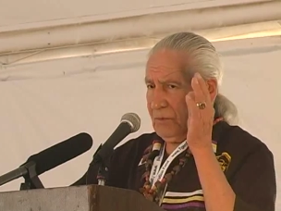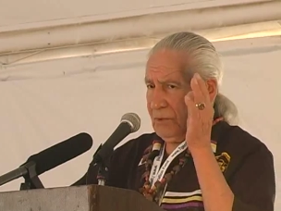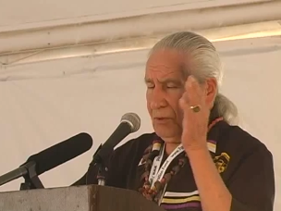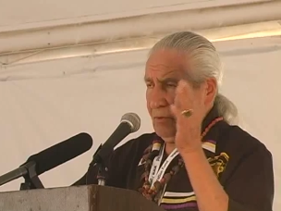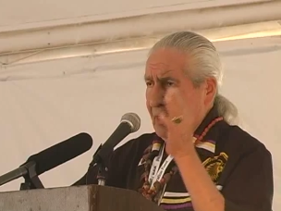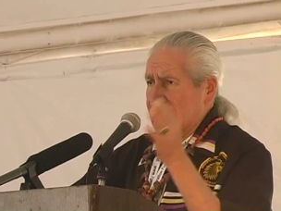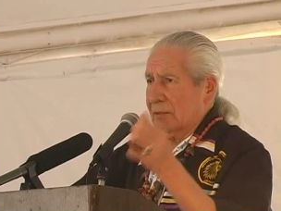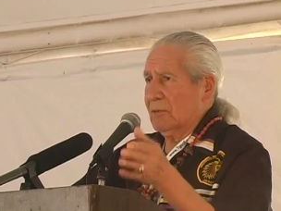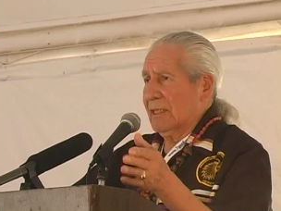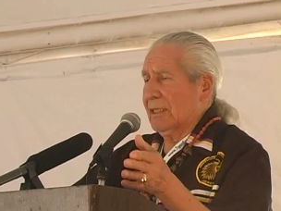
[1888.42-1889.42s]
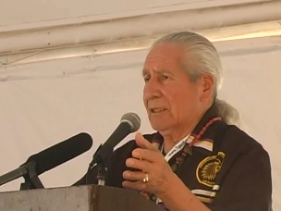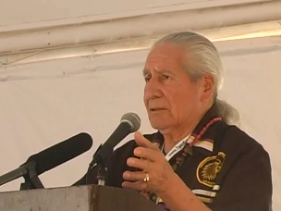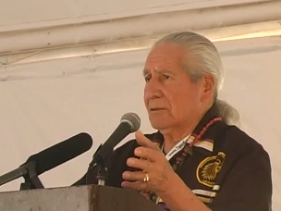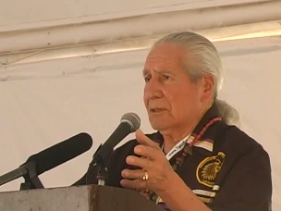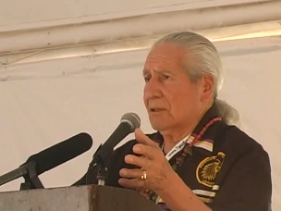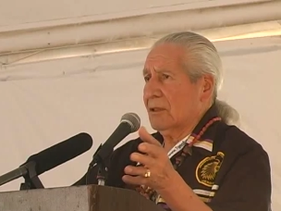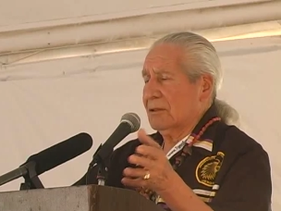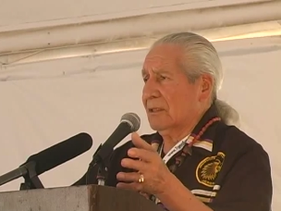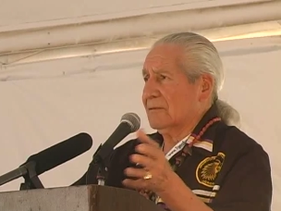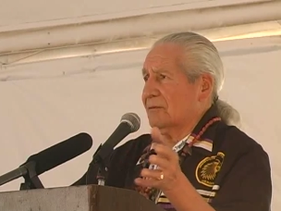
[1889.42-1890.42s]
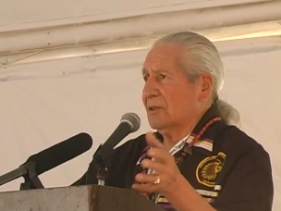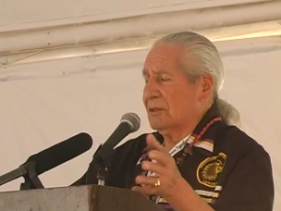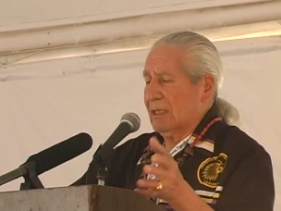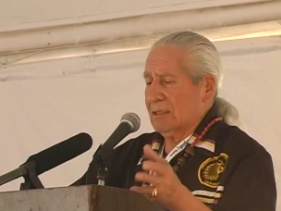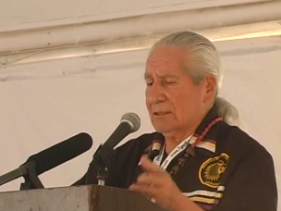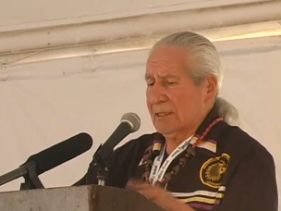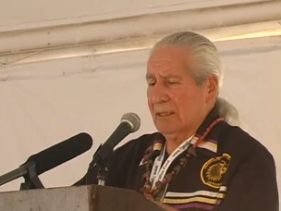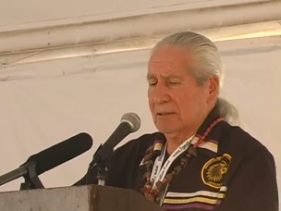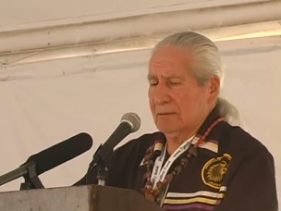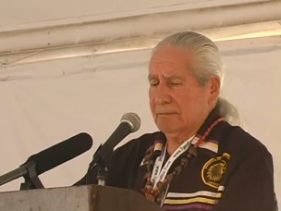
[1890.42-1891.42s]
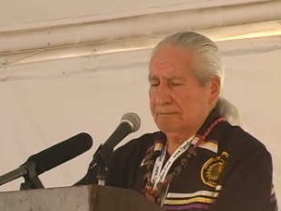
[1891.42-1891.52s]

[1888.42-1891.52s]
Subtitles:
directly related to the conduct of the United States,